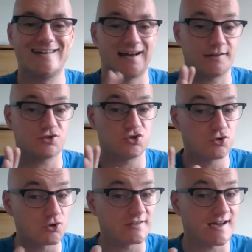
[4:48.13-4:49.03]
and a
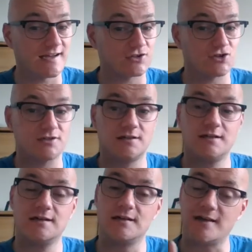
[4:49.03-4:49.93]
shorter action
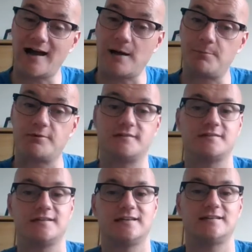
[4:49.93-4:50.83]
that
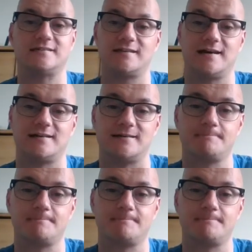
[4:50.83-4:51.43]
happens inside it.